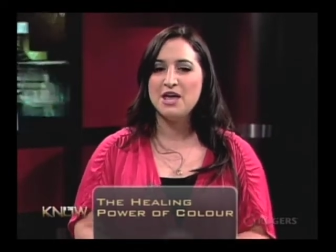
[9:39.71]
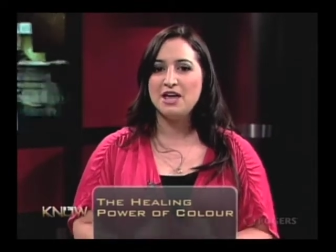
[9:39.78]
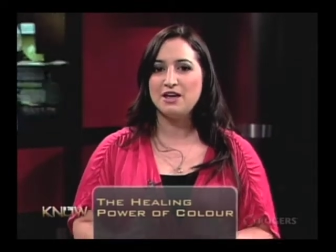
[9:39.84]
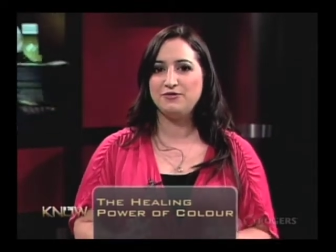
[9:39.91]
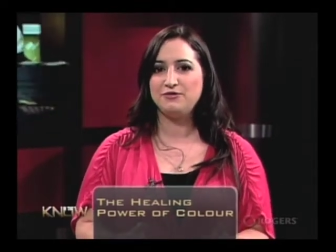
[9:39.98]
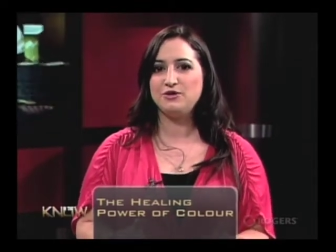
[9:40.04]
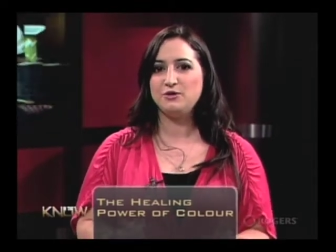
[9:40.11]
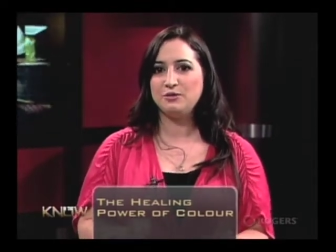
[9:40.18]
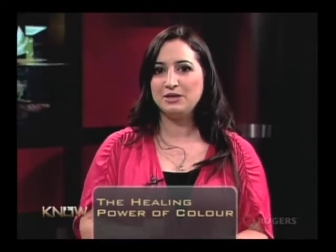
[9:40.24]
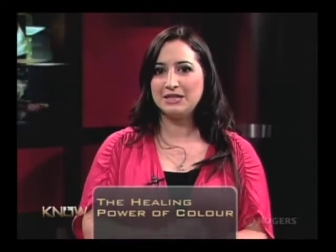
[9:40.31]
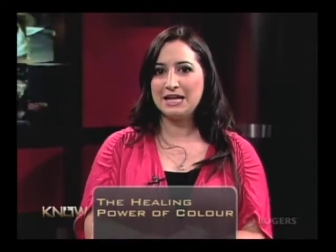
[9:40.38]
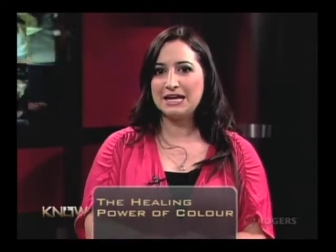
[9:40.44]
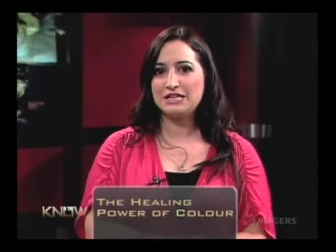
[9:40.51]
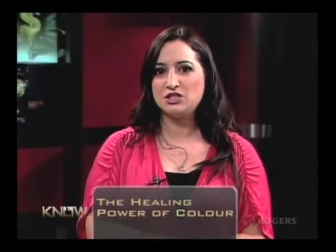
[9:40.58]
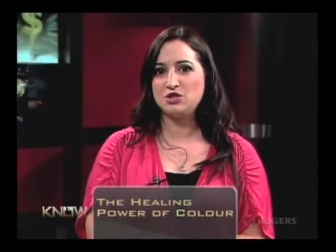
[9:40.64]
If you would
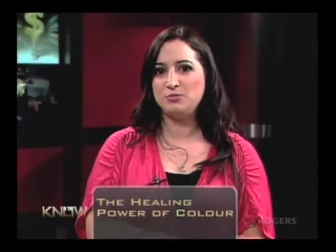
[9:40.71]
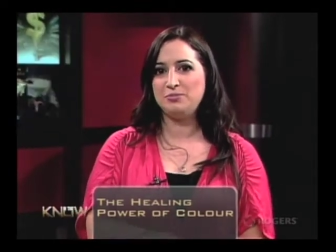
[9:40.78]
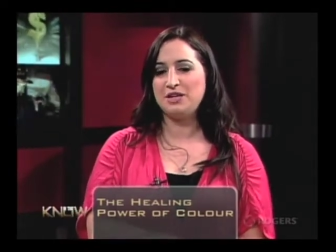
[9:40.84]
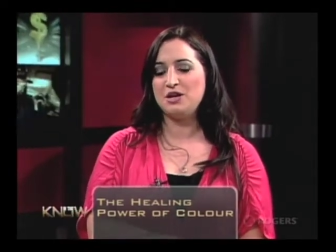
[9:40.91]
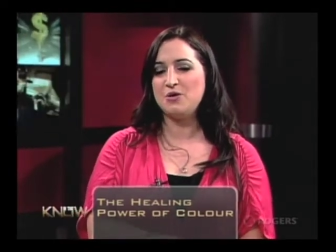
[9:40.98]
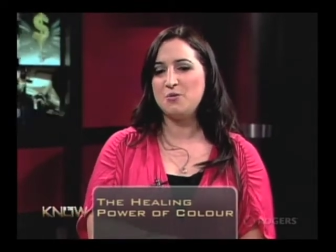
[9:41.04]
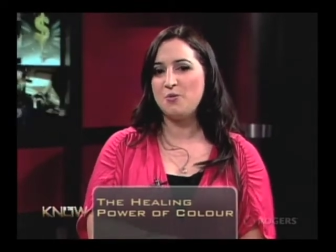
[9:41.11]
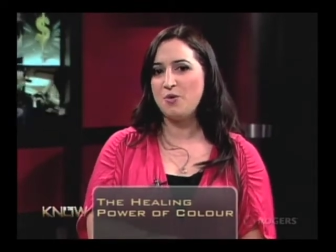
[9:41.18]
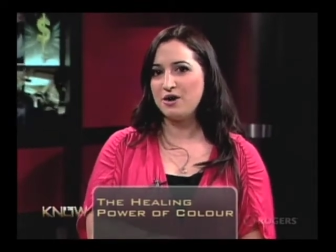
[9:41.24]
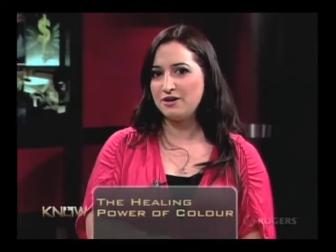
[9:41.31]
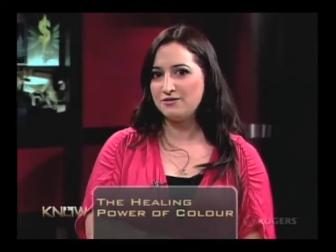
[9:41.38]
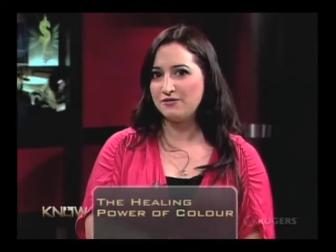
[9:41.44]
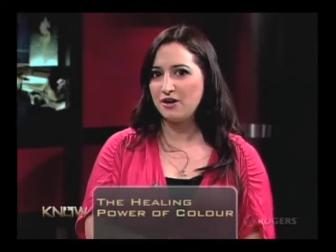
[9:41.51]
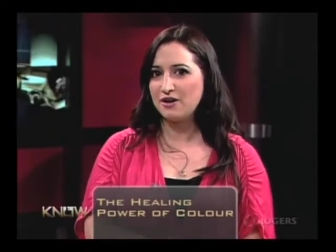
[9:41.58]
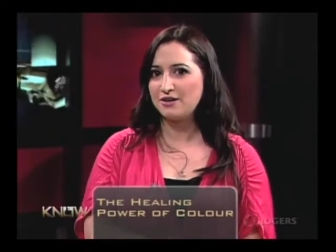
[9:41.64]
like to be one
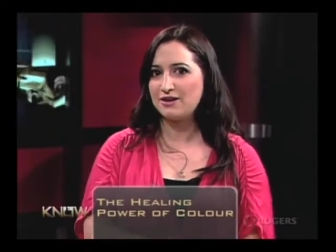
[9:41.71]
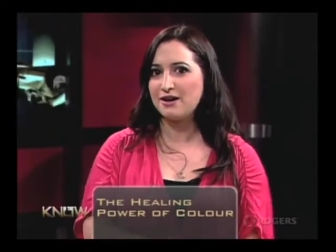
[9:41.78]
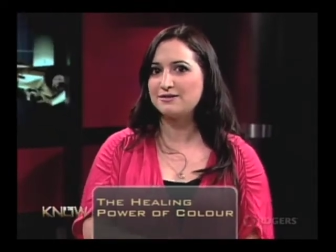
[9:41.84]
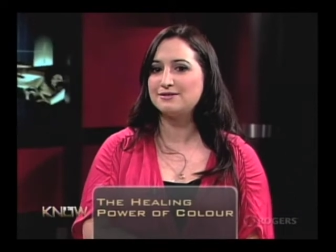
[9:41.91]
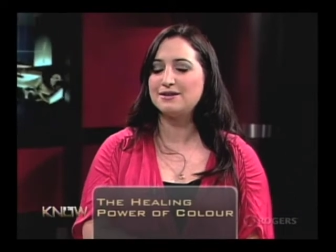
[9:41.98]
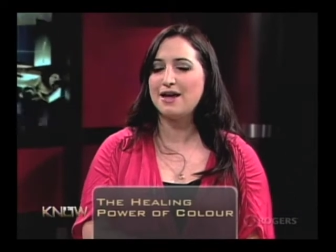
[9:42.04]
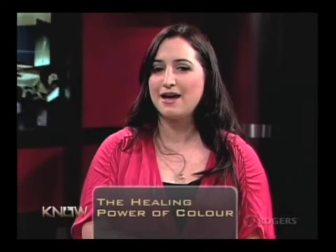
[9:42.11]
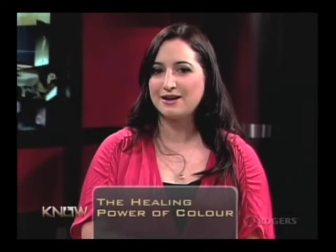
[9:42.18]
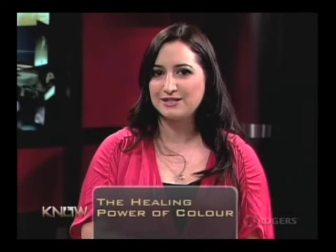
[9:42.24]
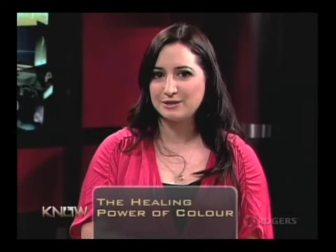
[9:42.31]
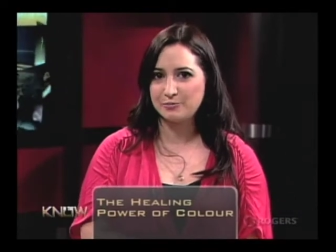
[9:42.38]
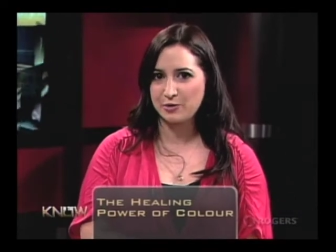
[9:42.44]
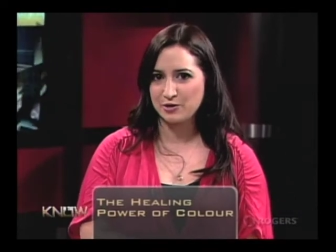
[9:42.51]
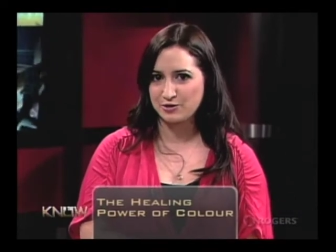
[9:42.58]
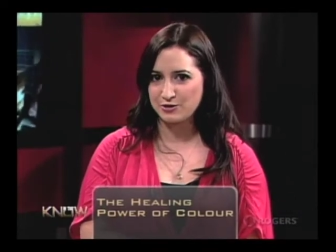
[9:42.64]
of our guest
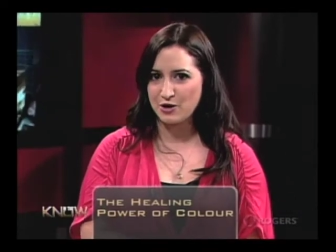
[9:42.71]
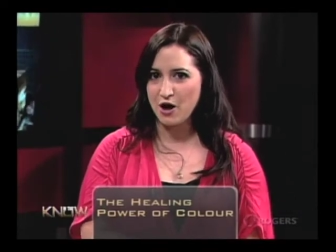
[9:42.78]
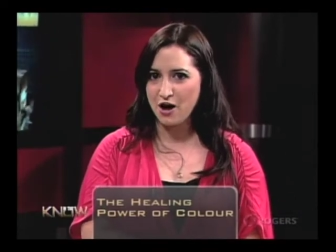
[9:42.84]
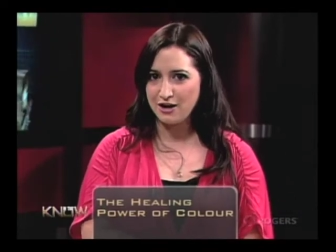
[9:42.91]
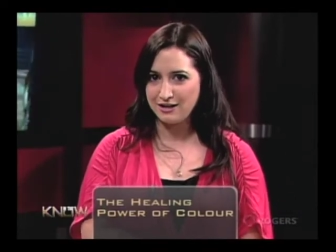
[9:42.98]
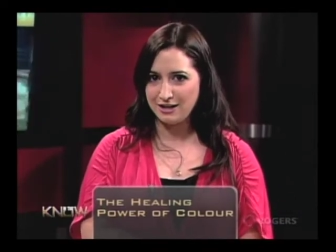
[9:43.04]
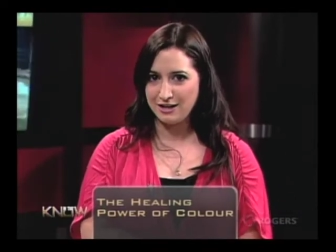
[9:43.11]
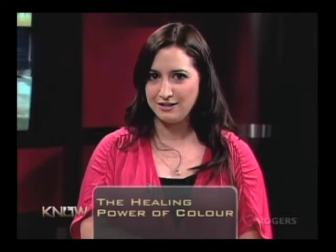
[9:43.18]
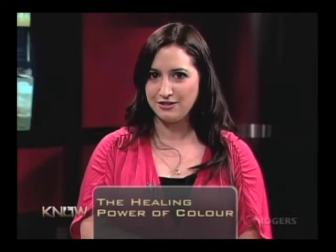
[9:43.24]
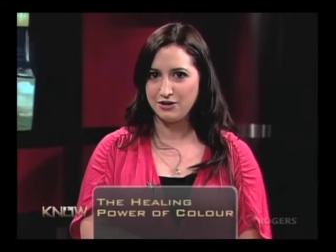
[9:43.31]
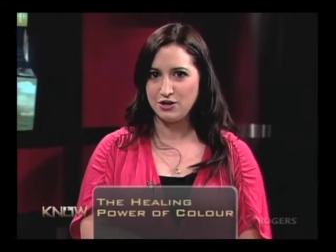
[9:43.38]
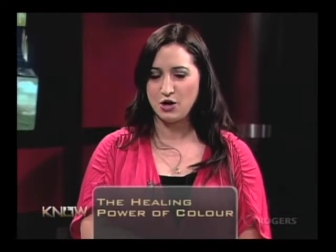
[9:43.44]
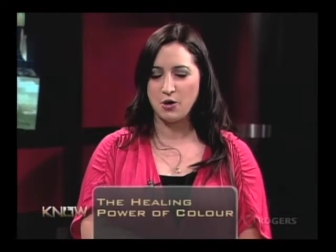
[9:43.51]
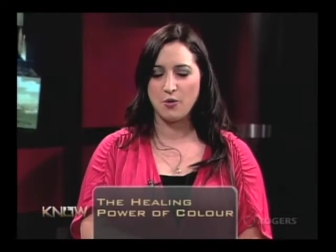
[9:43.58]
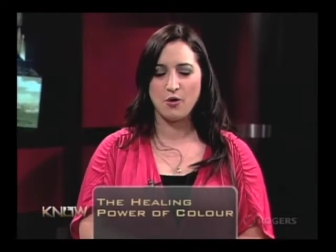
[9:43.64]
experts on In the
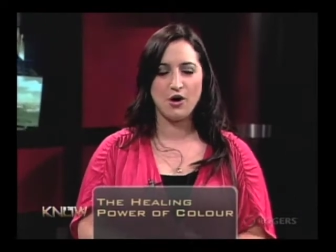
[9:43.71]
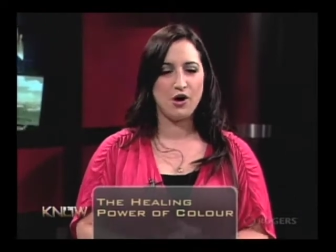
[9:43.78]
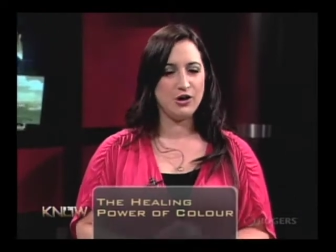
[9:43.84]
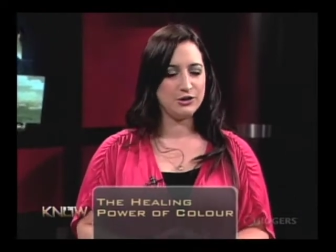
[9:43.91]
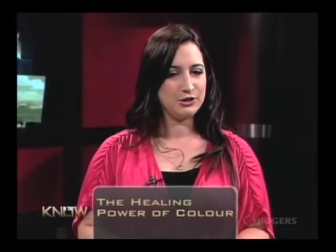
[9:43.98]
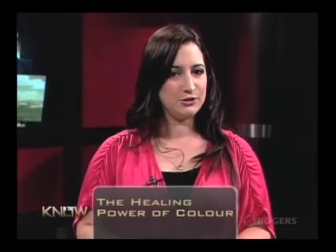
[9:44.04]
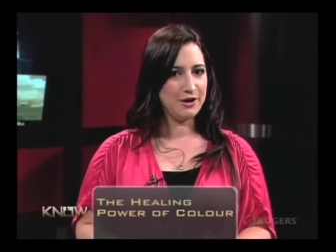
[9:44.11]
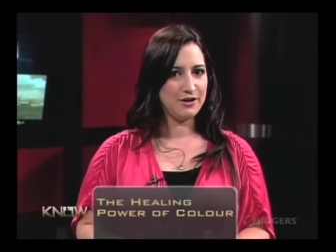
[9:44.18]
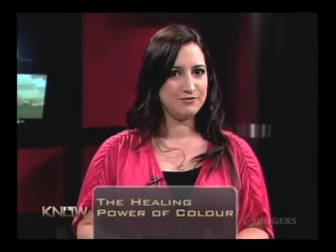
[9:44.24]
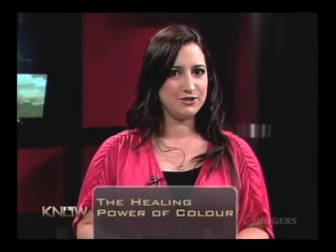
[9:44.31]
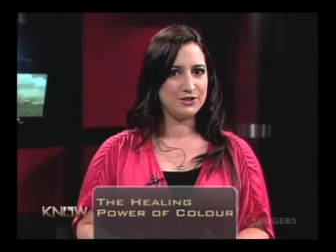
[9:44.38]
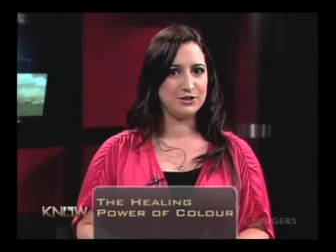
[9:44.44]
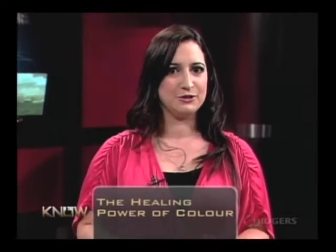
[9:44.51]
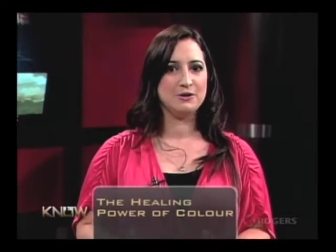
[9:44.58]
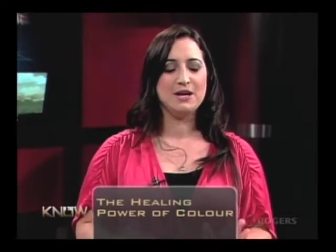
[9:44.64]
Know, all you have to
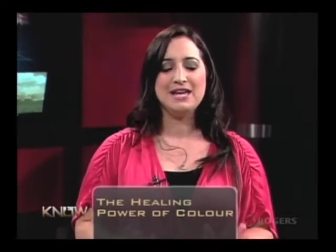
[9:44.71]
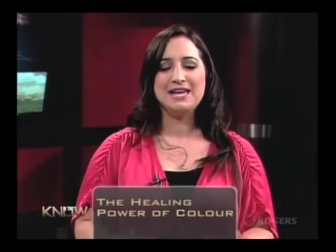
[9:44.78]
do